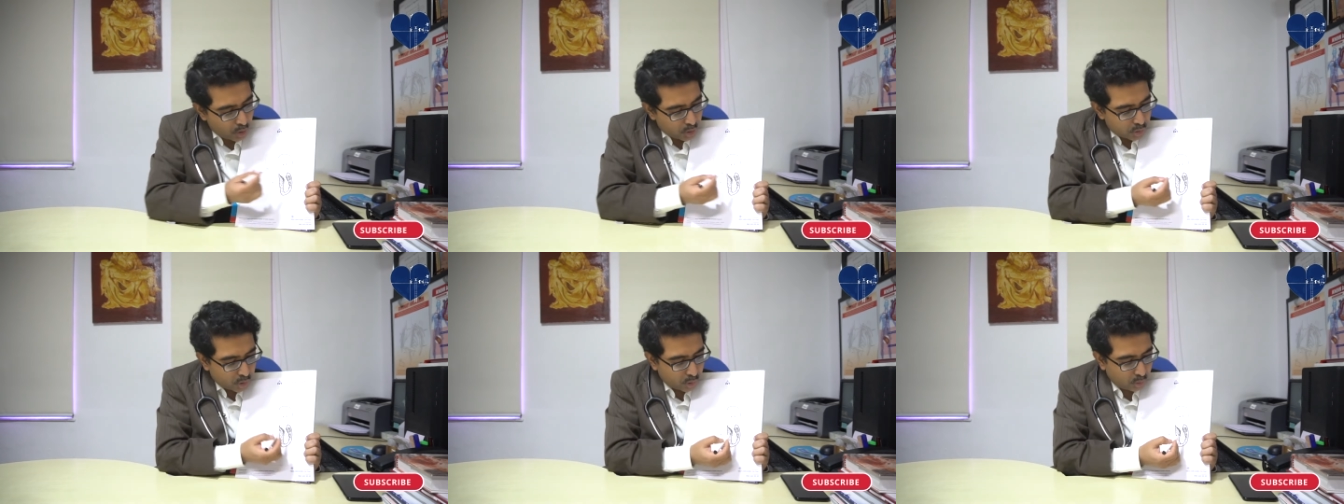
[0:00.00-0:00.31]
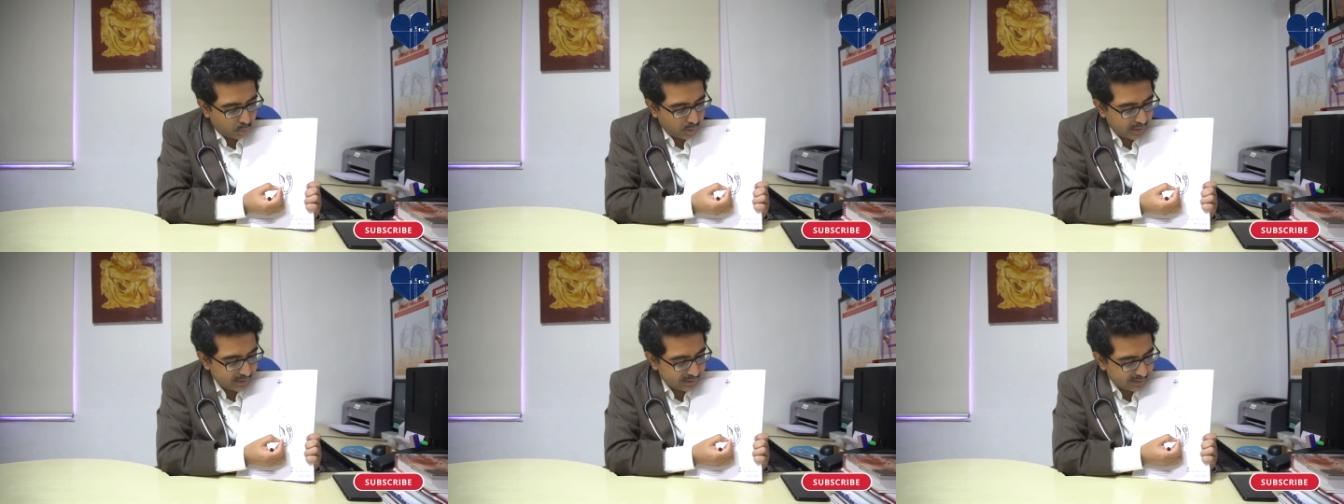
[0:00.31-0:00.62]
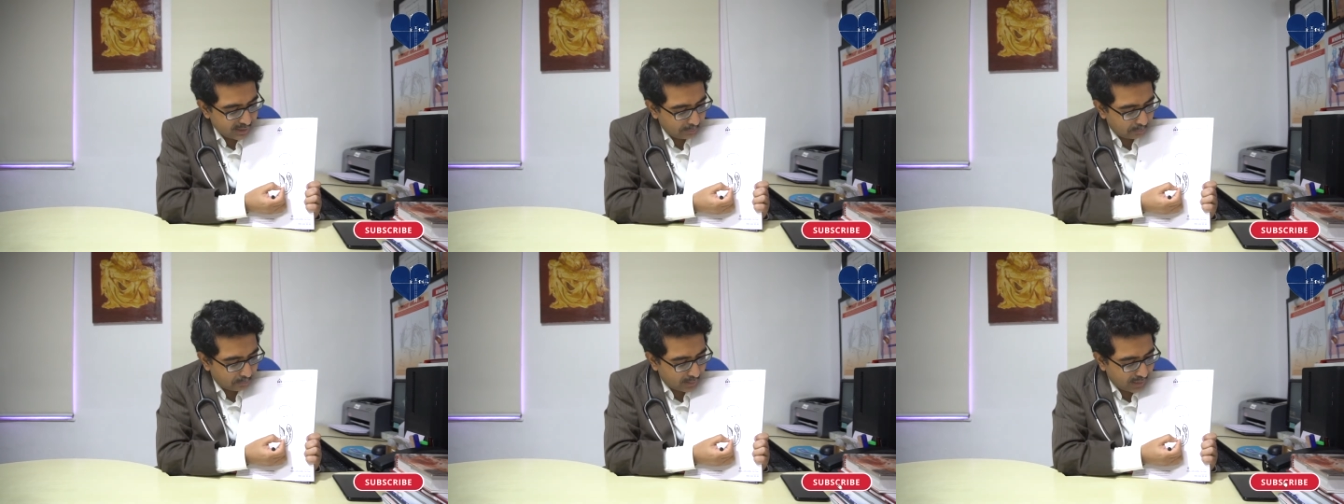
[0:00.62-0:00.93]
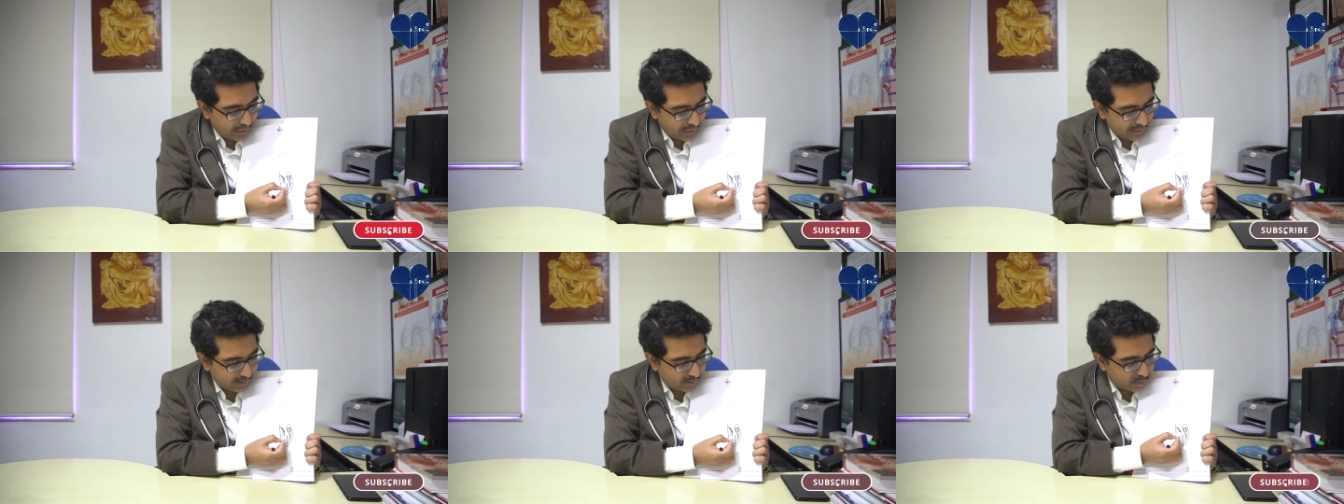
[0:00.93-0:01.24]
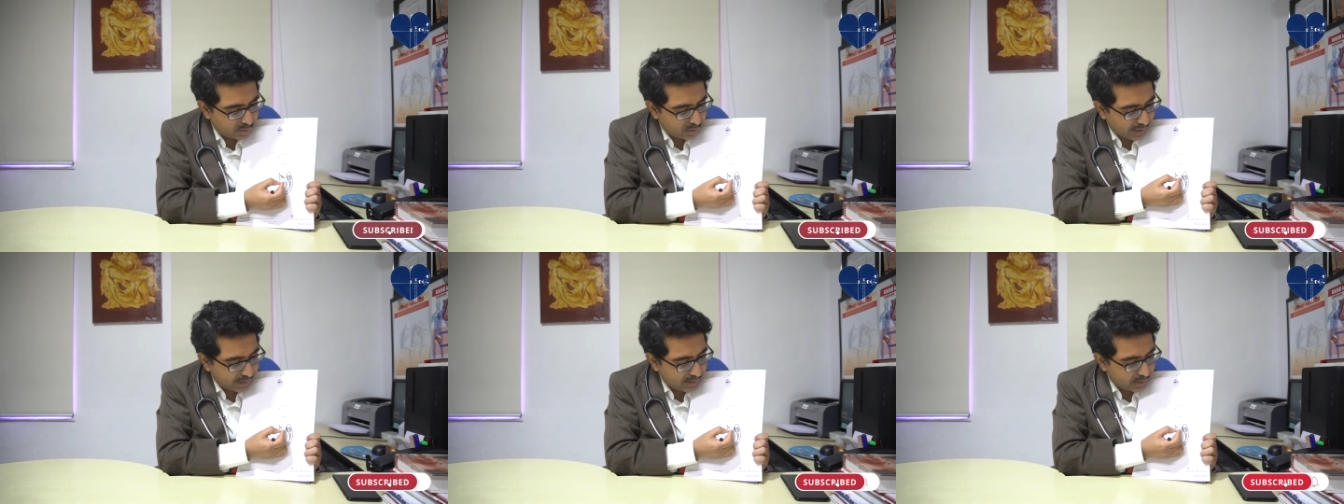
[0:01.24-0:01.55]
So when the blood
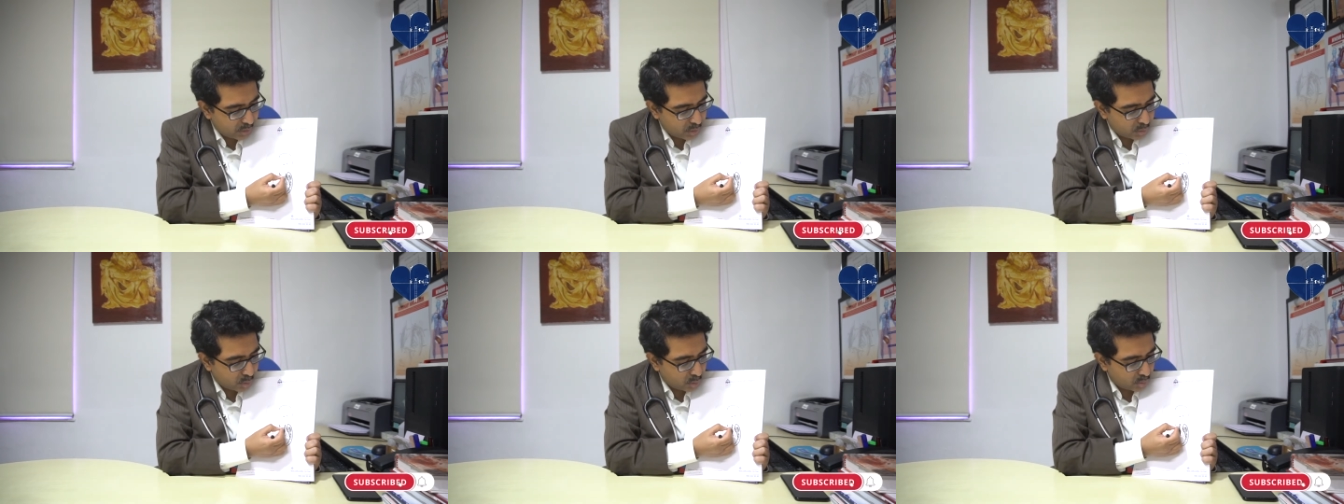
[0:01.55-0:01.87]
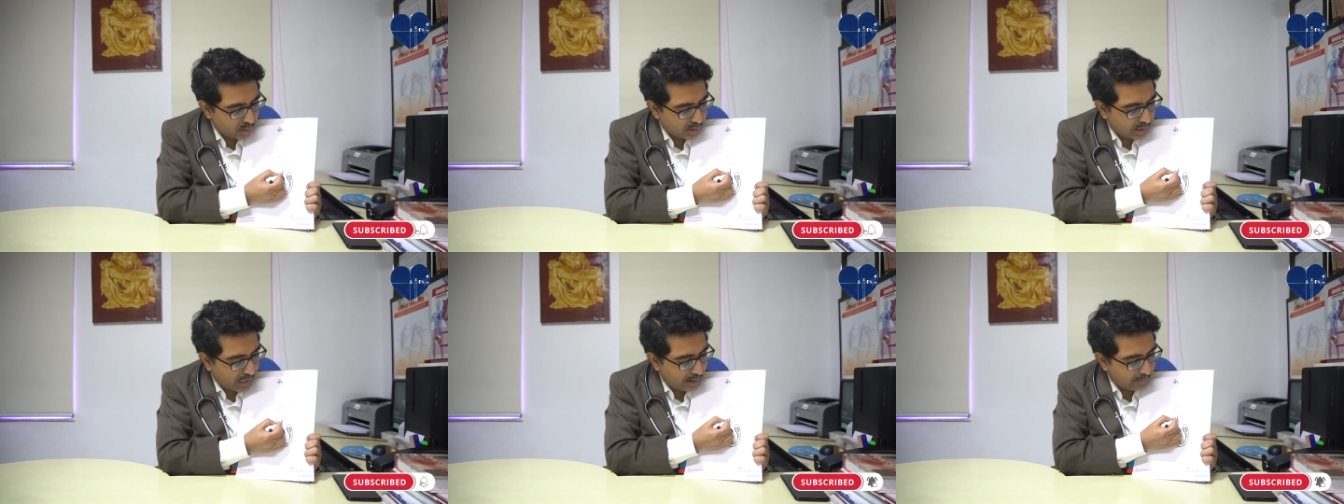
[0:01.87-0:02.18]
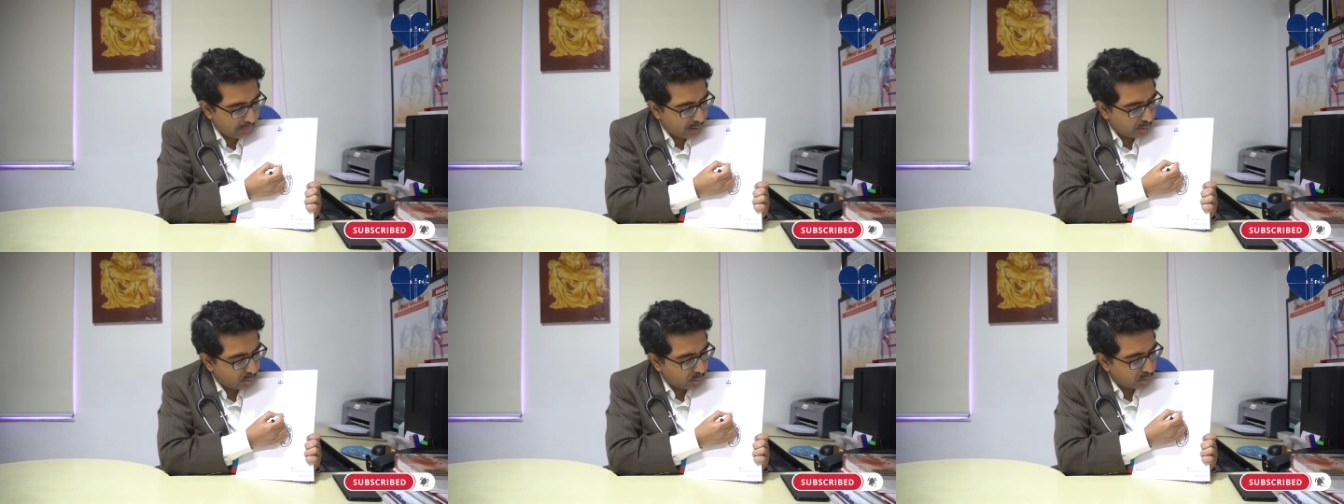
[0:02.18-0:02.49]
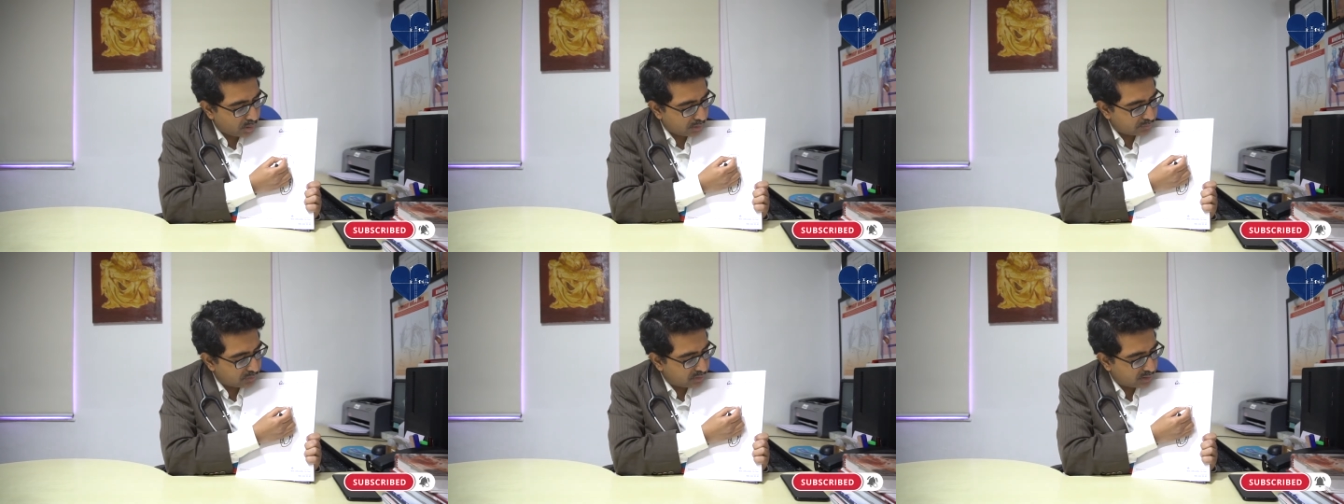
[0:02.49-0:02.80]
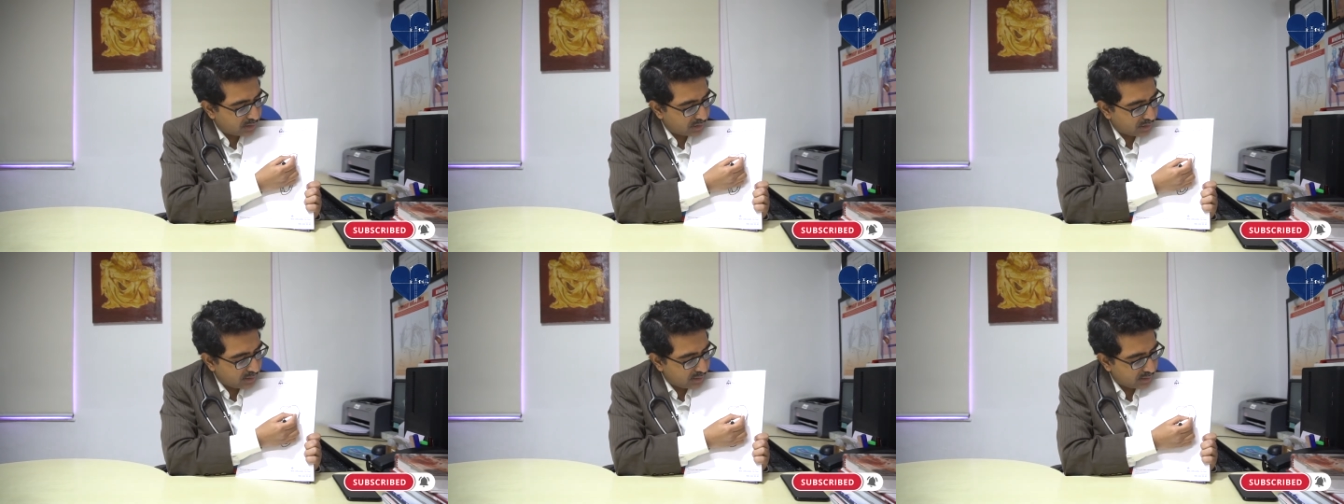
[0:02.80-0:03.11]
tries to come out of
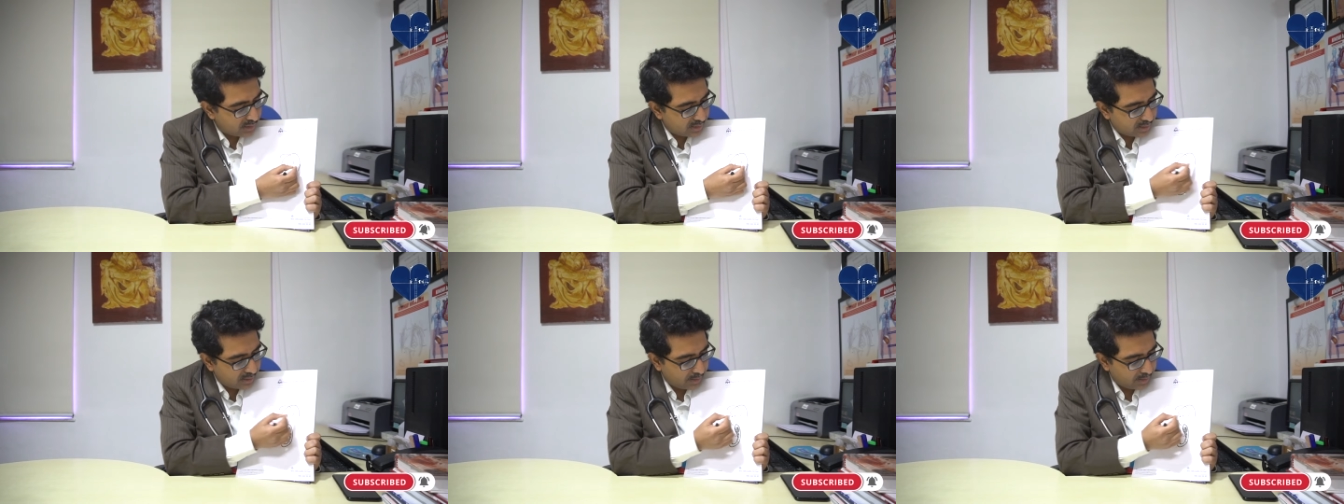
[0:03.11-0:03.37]
this